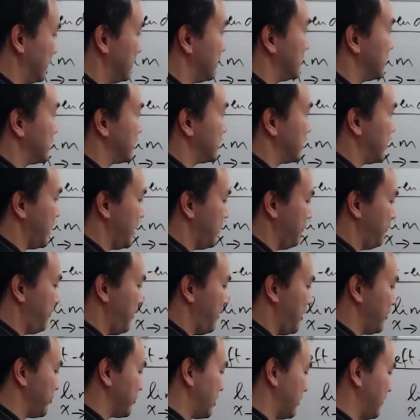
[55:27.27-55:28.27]
Same
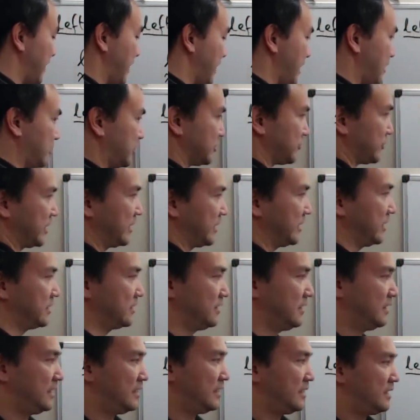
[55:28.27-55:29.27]
function of ours right
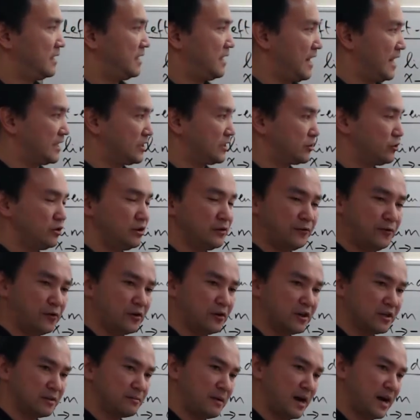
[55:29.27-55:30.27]
here, x to the
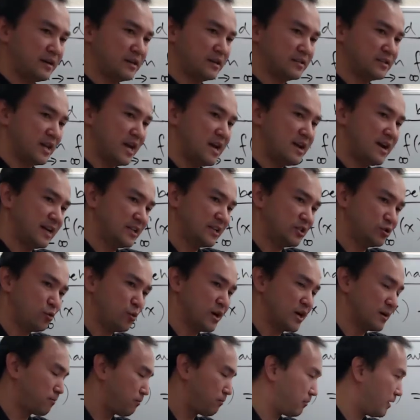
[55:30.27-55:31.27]
fourth minus 8x
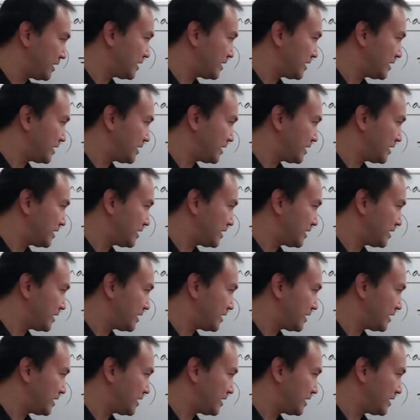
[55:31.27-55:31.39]
squared plus